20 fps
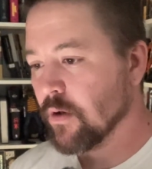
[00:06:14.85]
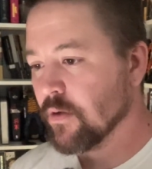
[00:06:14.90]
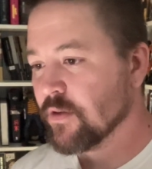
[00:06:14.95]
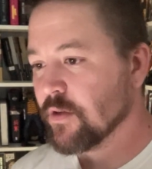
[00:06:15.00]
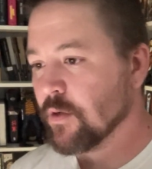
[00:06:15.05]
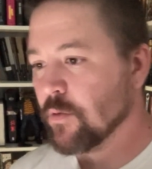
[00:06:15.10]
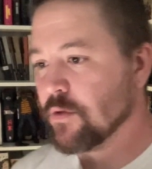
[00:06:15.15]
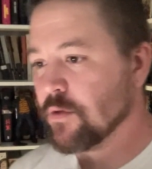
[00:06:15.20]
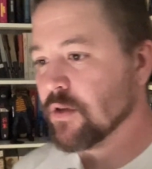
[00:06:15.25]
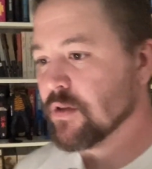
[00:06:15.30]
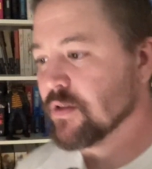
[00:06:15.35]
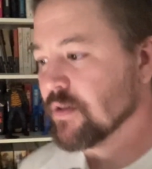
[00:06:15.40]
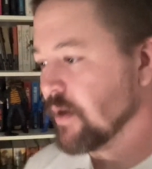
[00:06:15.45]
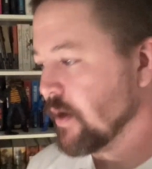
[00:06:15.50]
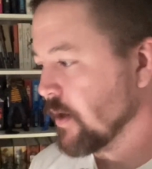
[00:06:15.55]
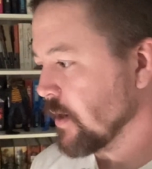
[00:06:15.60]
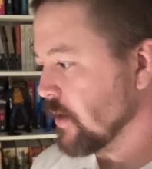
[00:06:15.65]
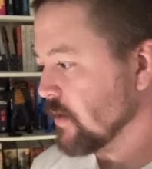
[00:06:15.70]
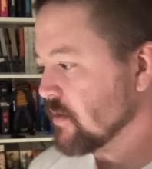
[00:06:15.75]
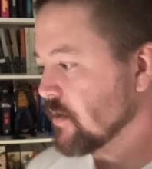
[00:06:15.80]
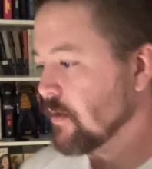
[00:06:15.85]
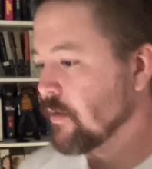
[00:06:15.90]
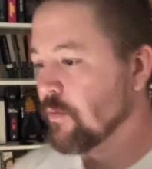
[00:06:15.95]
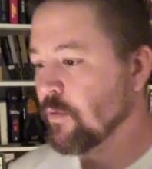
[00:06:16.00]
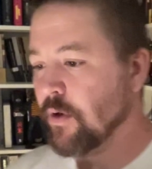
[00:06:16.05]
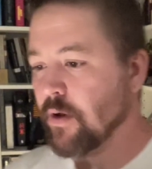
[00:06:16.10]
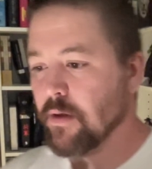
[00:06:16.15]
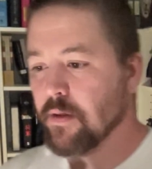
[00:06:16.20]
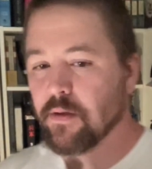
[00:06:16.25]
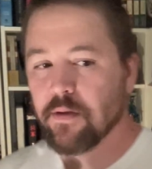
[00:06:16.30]
So just like I said
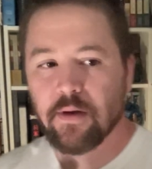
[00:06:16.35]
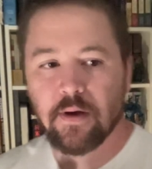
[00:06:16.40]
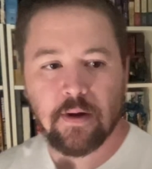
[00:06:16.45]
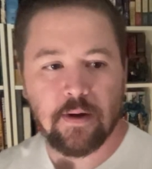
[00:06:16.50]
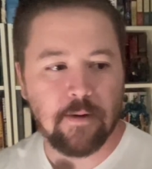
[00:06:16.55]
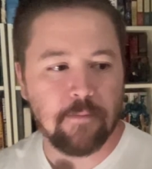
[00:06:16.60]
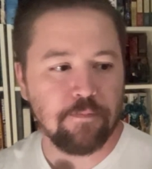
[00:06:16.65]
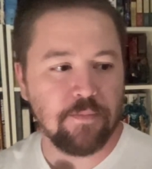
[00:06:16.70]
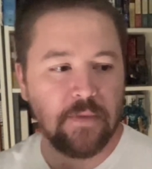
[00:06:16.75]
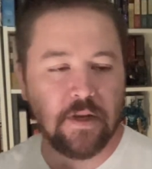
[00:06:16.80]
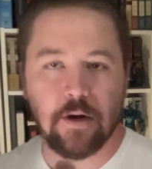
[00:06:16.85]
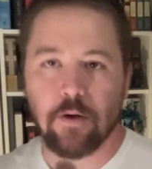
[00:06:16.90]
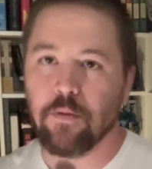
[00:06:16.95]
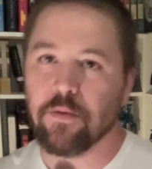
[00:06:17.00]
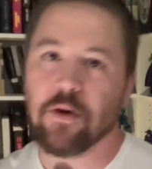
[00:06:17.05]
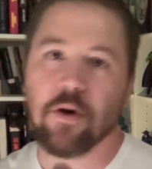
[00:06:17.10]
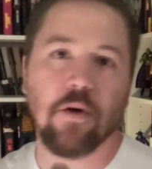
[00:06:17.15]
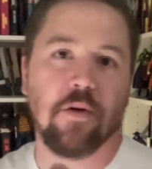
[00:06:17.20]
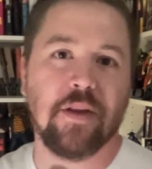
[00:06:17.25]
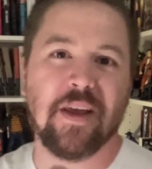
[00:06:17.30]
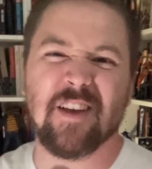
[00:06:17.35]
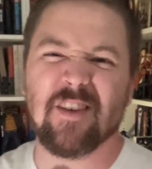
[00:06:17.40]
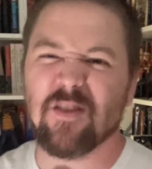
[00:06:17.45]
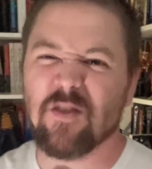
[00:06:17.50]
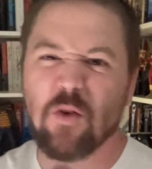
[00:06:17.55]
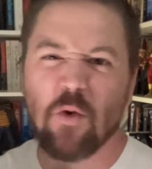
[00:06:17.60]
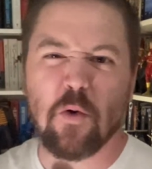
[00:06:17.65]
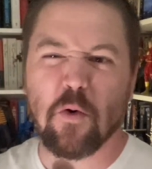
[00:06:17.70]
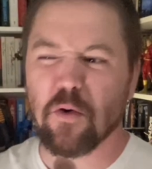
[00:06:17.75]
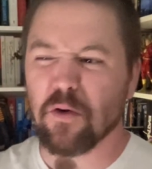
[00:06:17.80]
with Girl Next
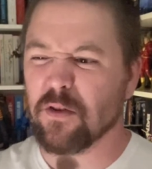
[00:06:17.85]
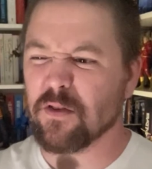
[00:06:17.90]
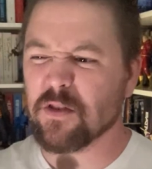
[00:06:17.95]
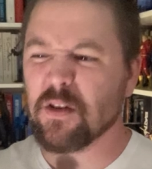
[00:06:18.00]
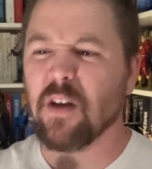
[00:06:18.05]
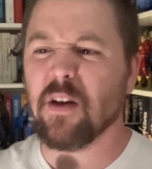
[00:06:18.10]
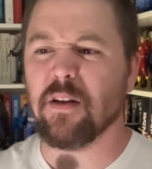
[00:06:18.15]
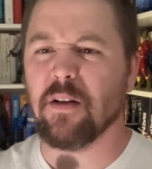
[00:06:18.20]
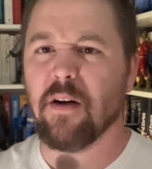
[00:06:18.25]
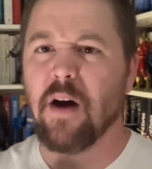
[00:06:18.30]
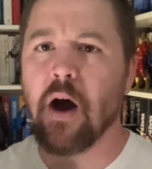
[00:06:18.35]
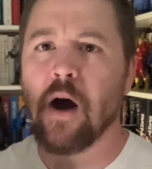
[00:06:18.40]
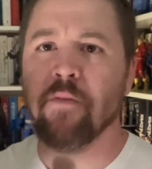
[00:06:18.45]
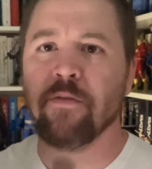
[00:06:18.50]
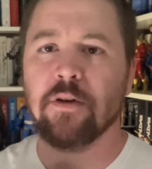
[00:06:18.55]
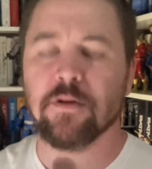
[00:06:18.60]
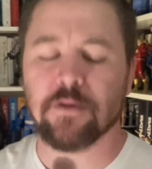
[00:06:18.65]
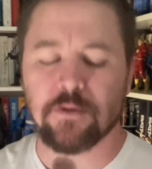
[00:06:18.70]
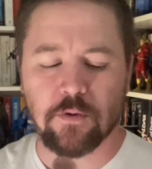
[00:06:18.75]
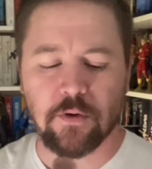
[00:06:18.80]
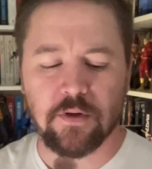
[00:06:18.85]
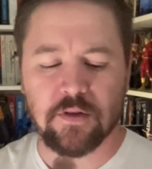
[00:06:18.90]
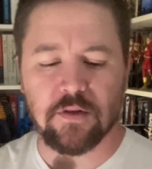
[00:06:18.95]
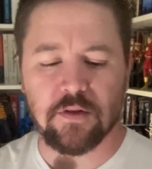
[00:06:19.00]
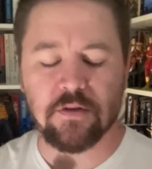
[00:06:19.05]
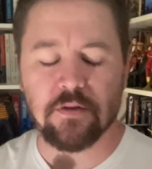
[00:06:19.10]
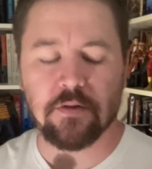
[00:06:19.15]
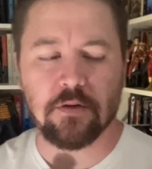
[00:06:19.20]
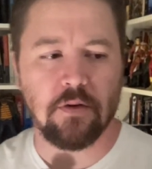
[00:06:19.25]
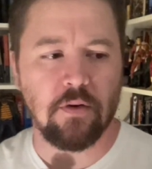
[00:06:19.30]
Door, there's a lot of obvious
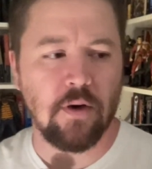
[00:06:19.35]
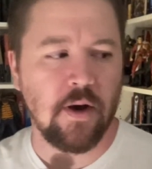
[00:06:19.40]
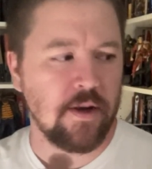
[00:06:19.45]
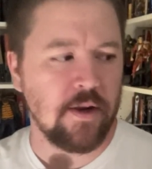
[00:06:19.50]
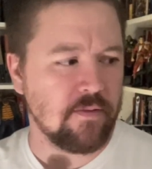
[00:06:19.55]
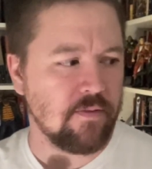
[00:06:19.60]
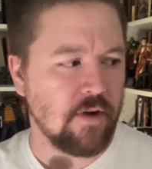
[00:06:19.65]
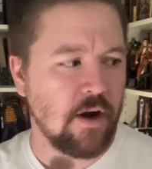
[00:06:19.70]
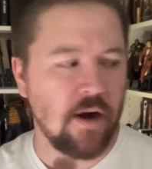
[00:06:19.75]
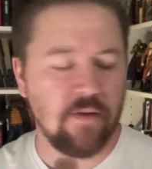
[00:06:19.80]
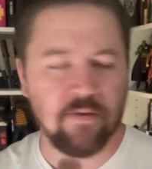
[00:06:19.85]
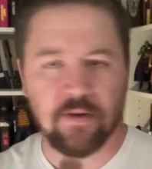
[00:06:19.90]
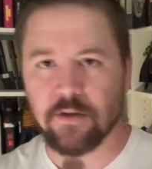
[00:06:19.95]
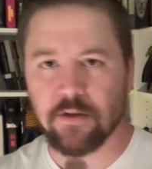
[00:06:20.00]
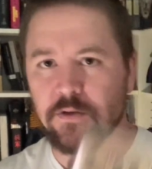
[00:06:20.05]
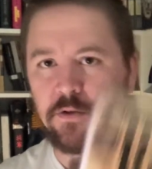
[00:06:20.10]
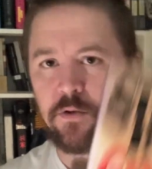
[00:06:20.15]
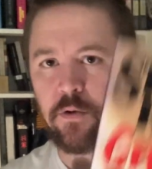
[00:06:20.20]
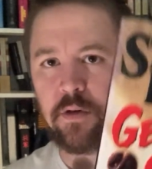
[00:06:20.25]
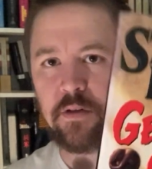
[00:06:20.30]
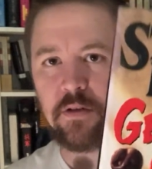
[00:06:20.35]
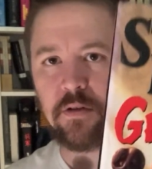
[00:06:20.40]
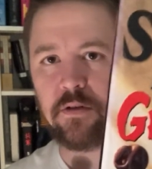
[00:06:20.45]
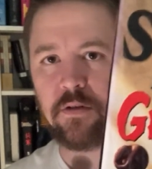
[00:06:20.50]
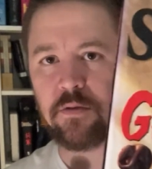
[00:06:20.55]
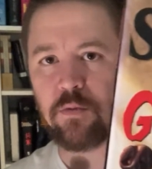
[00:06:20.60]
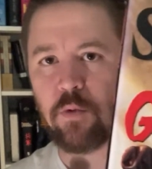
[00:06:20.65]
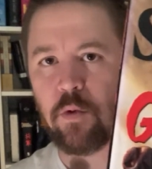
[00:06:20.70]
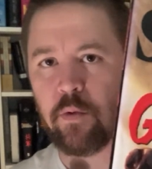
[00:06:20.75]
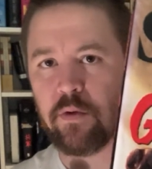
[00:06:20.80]
choices. There's a lot of obvious
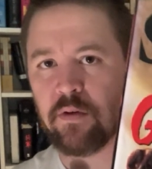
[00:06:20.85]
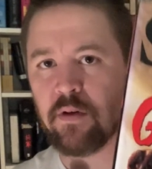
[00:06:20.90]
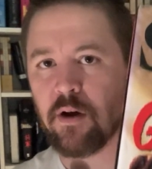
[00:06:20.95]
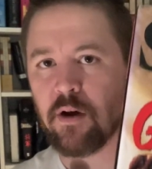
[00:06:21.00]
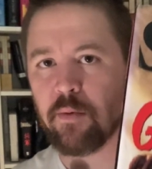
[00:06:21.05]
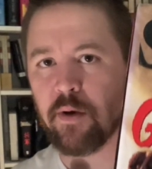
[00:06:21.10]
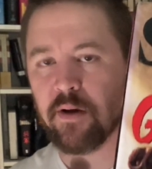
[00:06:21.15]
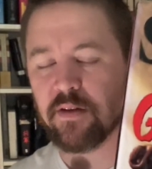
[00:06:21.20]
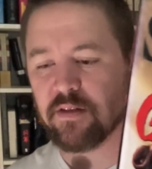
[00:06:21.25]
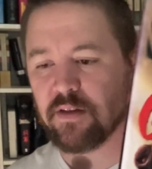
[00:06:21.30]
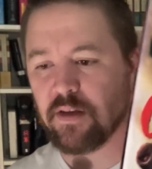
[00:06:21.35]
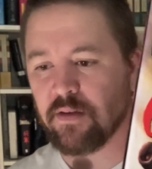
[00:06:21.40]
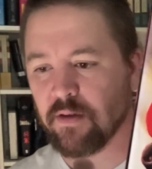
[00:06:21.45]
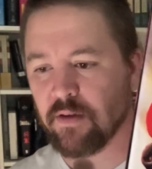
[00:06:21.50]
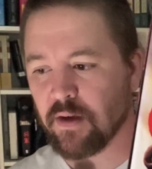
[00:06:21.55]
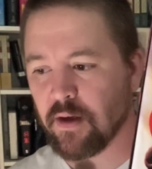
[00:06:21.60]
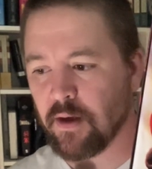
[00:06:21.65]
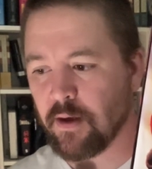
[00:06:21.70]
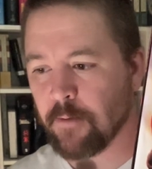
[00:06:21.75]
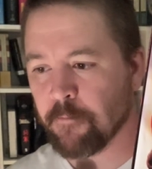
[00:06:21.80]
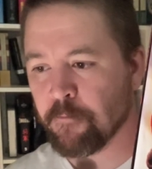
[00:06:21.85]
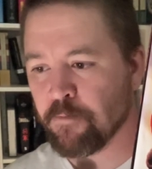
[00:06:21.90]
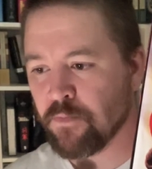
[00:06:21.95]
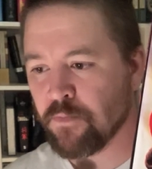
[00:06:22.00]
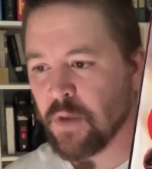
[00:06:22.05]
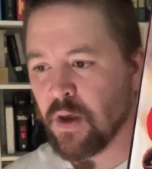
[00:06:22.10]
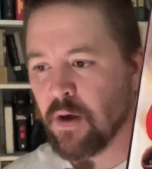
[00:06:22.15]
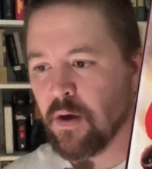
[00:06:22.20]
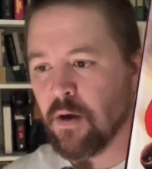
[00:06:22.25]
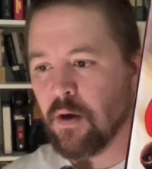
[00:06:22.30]
choices when we talk about Stephen King.
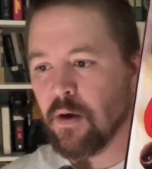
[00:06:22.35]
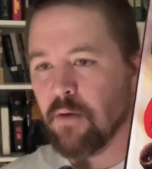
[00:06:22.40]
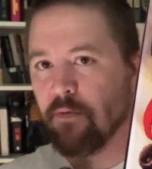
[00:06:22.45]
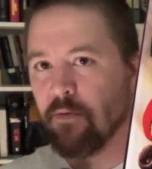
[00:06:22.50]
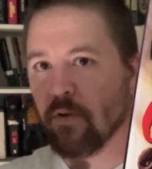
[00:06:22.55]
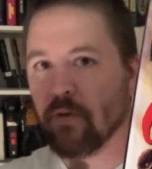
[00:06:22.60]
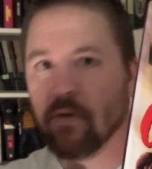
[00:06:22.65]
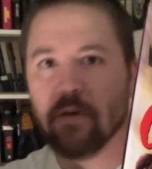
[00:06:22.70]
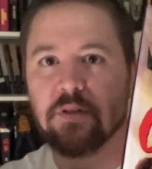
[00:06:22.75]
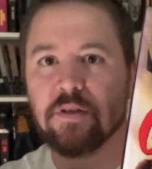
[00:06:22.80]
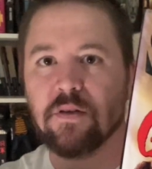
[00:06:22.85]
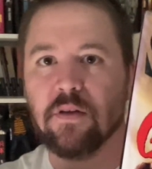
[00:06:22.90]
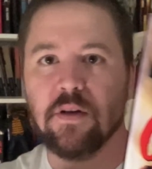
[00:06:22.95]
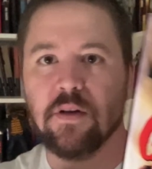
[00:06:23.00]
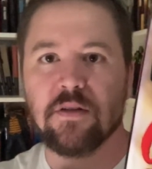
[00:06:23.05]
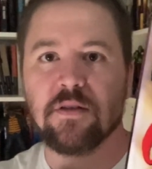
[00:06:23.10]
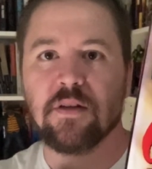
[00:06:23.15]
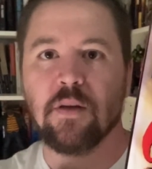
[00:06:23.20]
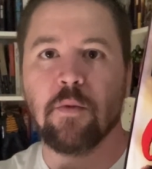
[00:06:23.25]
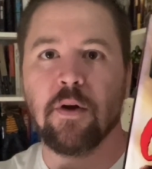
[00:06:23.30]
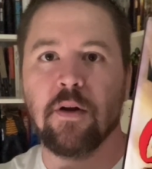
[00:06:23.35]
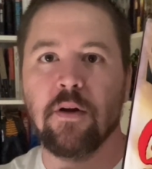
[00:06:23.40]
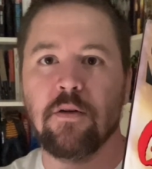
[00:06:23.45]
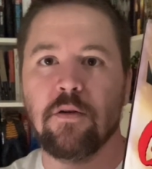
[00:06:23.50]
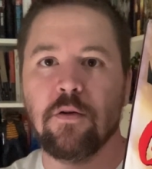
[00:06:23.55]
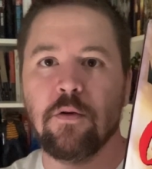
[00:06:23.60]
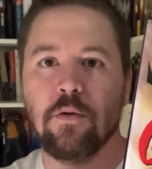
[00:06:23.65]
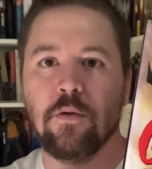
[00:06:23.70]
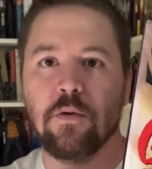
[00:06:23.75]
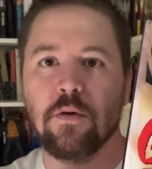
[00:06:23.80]
For this list, I'm going to
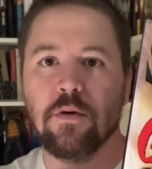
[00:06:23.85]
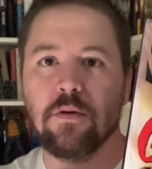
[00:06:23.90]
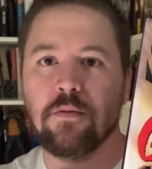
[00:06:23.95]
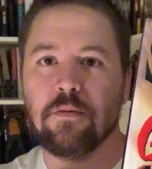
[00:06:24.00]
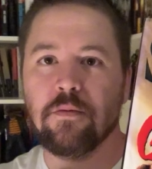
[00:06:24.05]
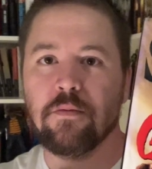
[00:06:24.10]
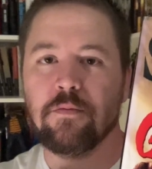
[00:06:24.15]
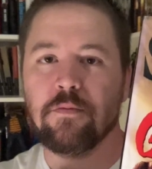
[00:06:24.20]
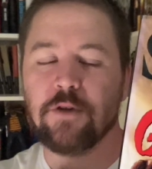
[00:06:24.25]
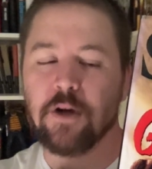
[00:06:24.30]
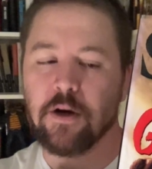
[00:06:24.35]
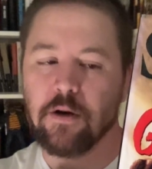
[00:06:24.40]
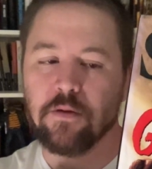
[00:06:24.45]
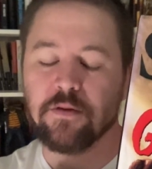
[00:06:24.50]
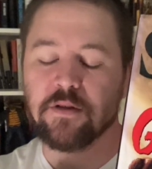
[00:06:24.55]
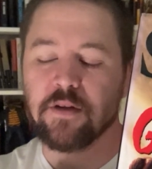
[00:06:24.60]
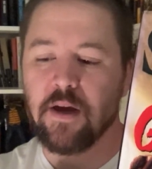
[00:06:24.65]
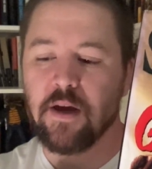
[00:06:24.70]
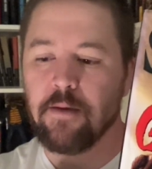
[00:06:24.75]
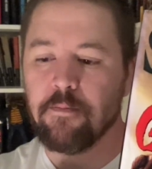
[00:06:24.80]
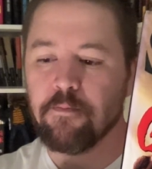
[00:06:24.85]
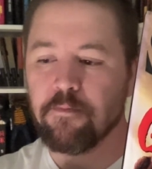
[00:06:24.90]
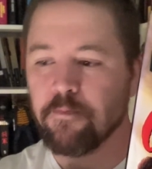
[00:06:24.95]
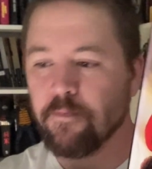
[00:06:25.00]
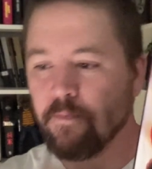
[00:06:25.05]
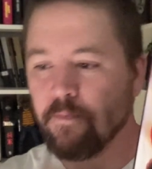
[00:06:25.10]
do Gerald's Game.